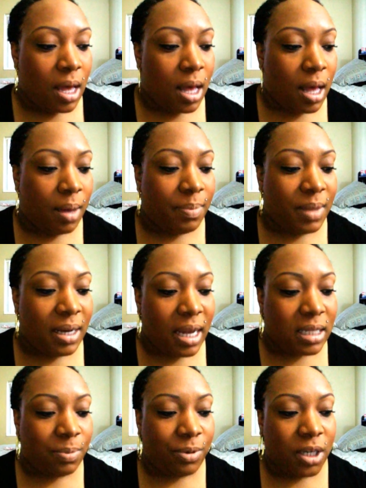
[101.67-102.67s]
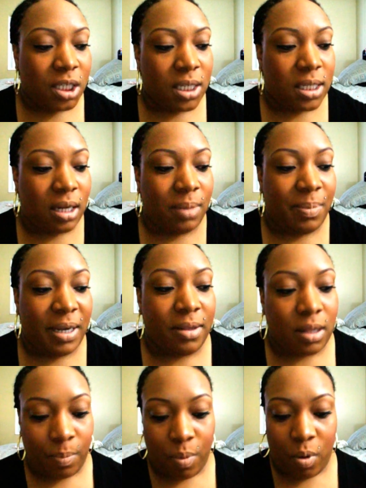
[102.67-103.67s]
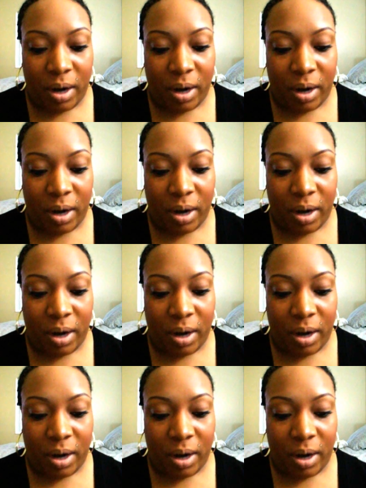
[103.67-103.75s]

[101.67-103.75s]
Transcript: The next brush is going to be the